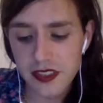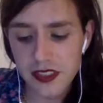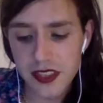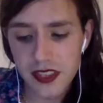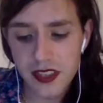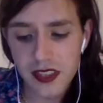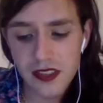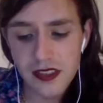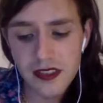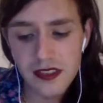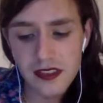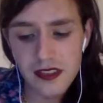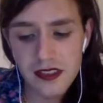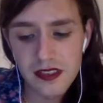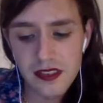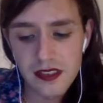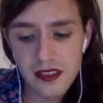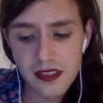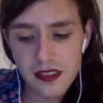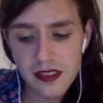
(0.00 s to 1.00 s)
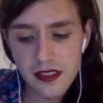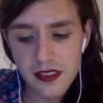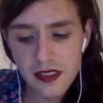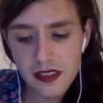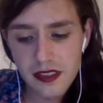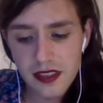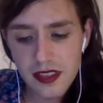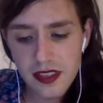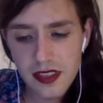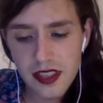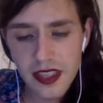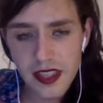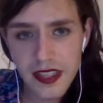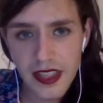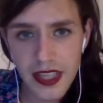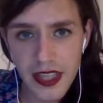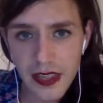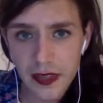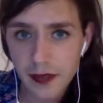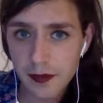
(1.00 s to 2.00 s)
And
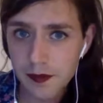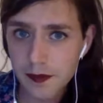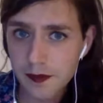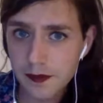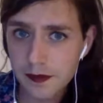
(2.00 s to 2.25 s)
then